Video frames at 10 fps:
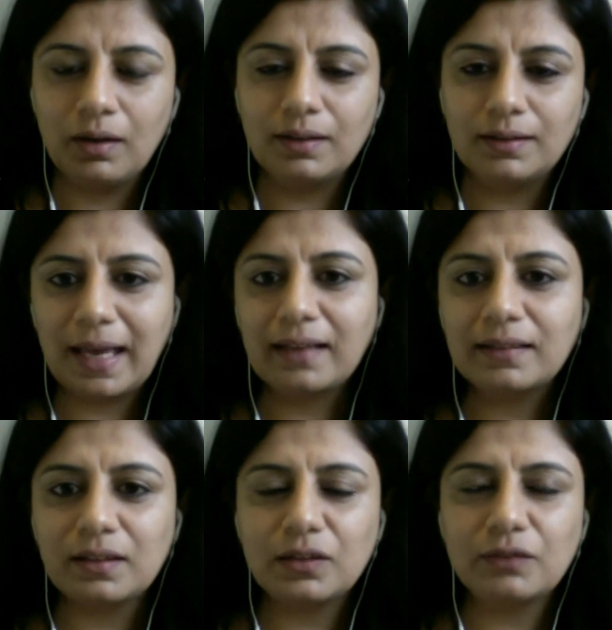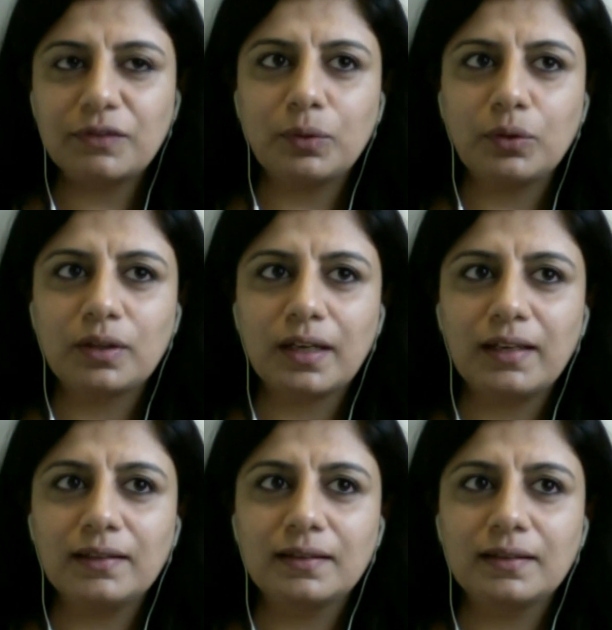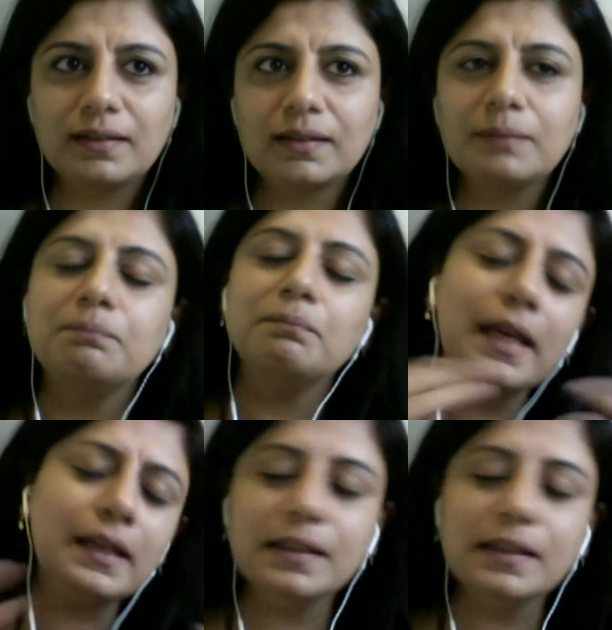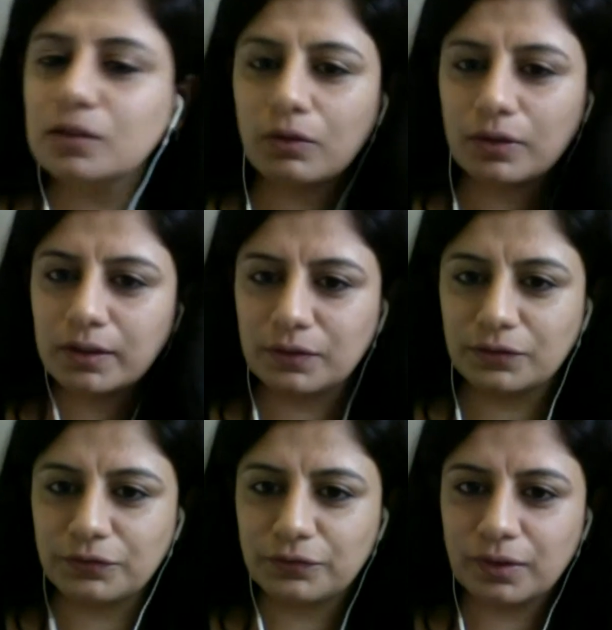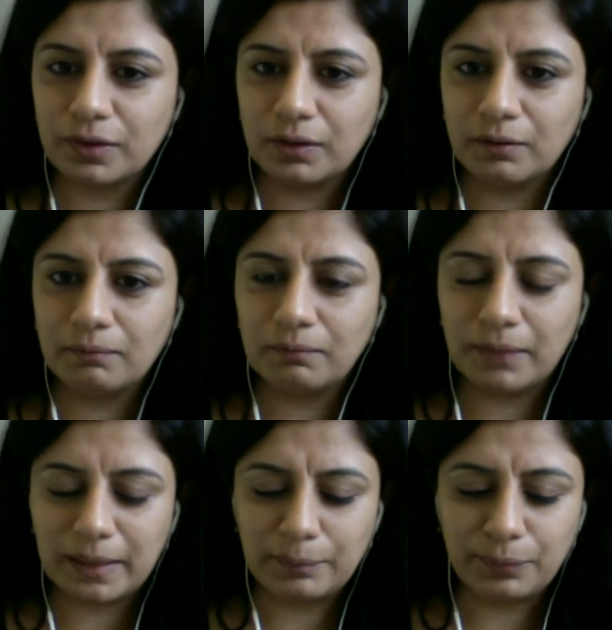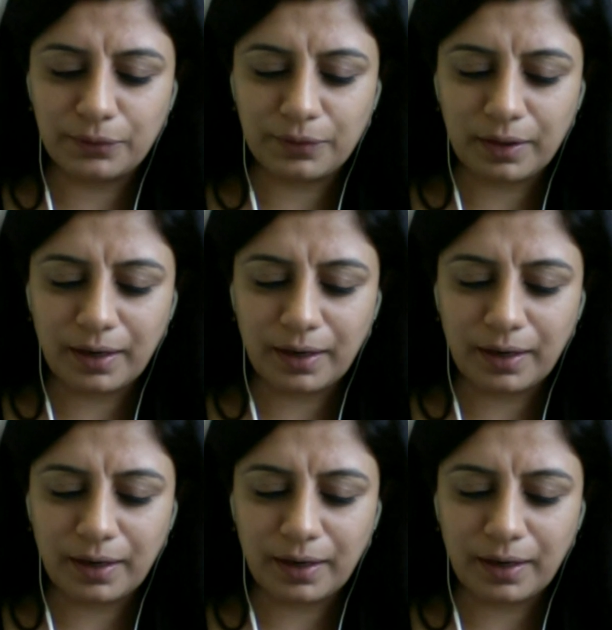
The axis of the book is the many stories of Manipur